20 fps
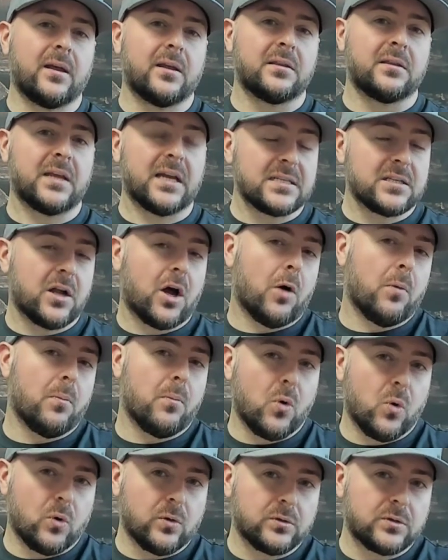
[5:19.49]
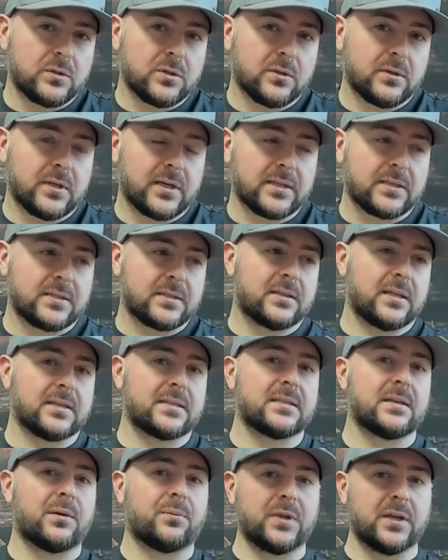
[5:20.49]
That's not mold. That's
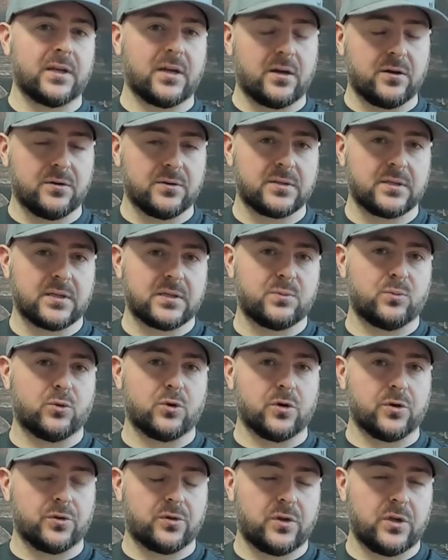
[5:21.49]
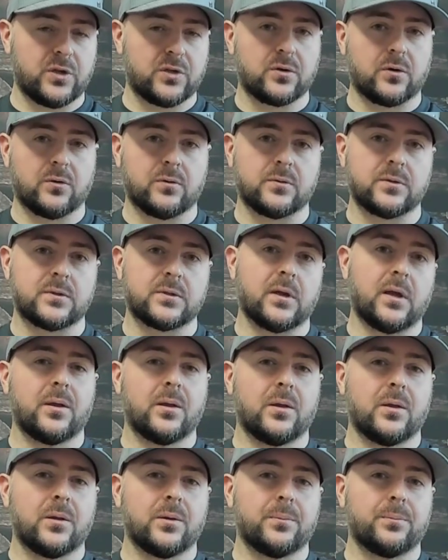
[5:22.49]
something else. That's more earthy tones.
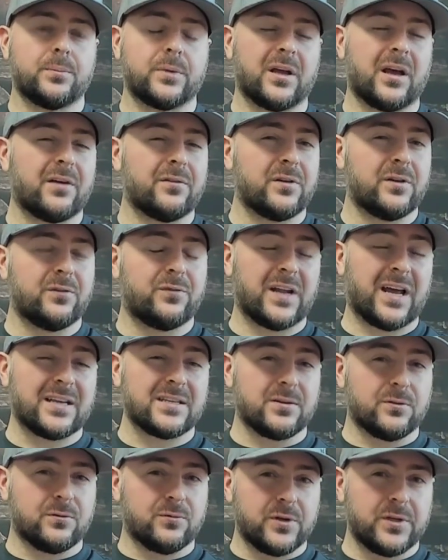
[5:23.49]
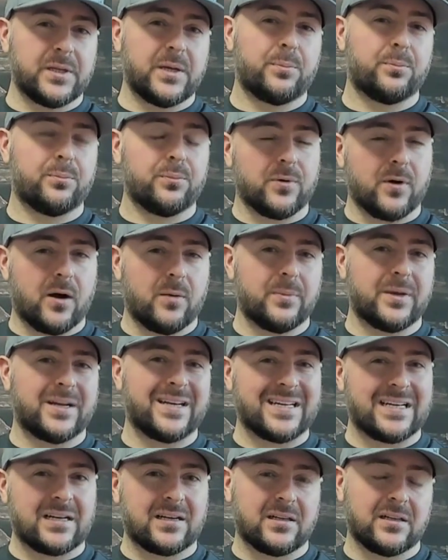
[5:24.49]
But if it has a really
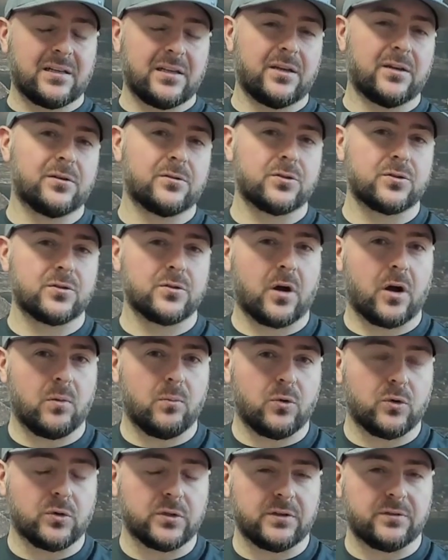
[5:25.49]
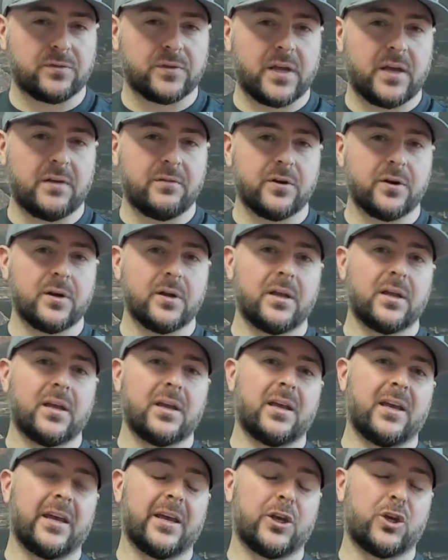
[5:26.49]
prominent, clear, strong moldy flavor,
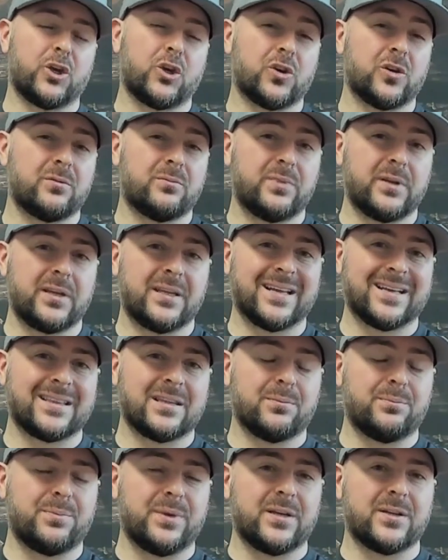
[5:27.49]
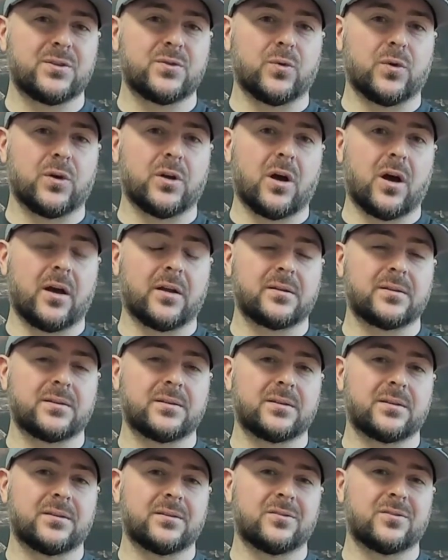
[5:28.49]
it could be that the beans were not
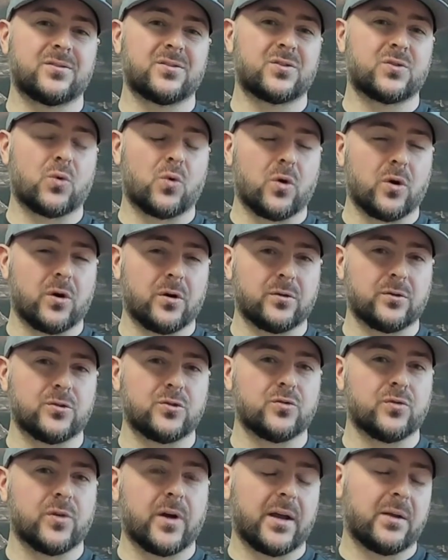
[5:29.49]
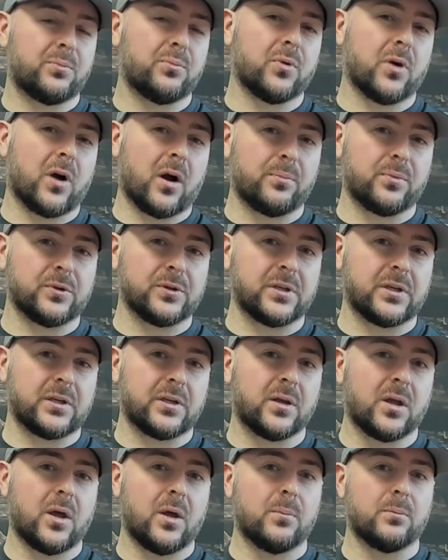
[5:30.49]
stored or dried
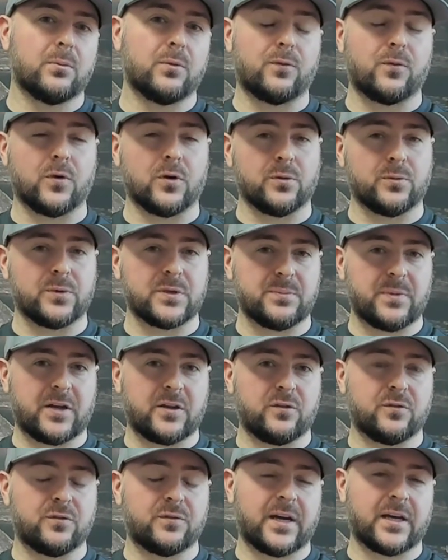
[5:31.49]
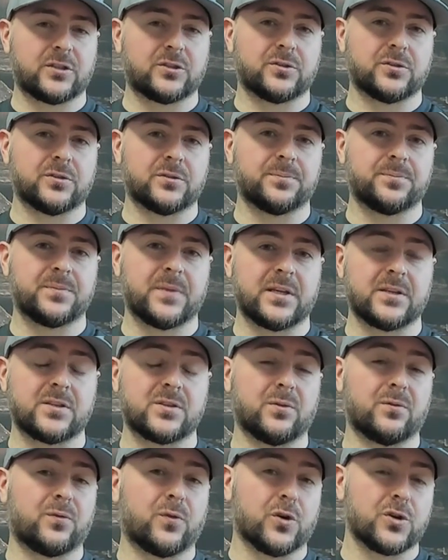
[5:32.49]
properly before it was manufactured. And
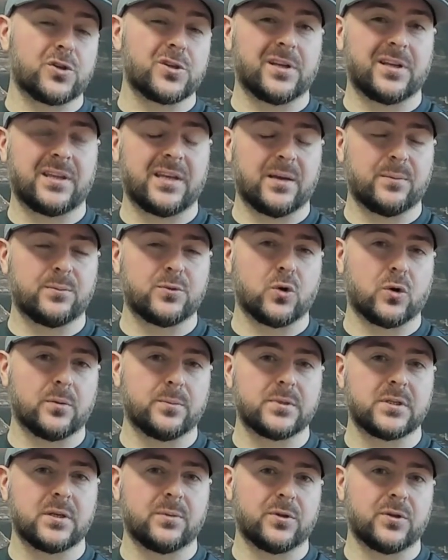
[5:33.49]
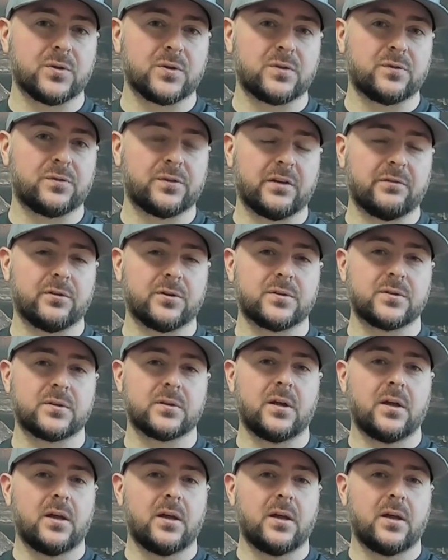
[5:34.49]
so unfortunately they absorb some of those flavors.